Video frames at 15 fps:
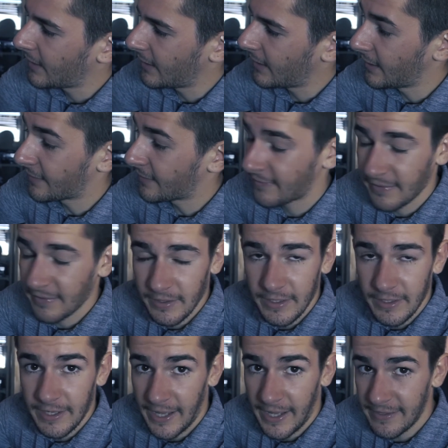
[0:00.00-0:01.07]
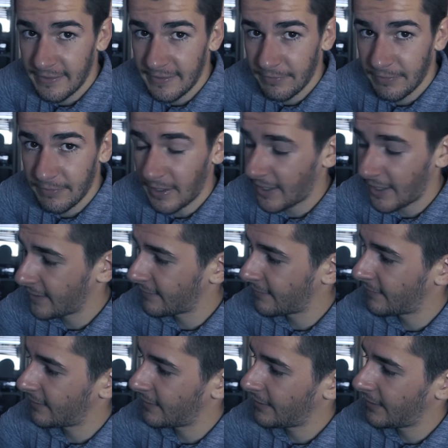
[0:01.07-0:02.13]
It's a native
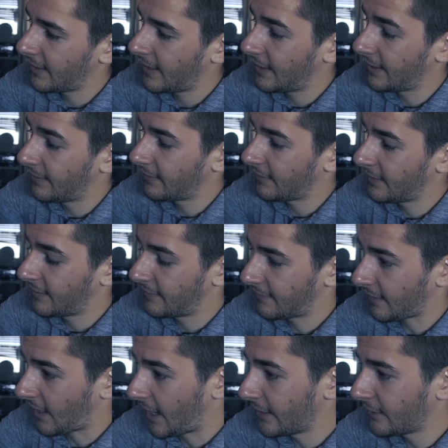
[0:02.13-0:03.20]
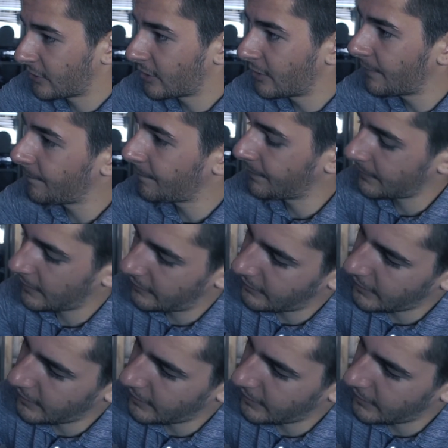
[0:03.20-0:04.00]
lens and it's lighter. It's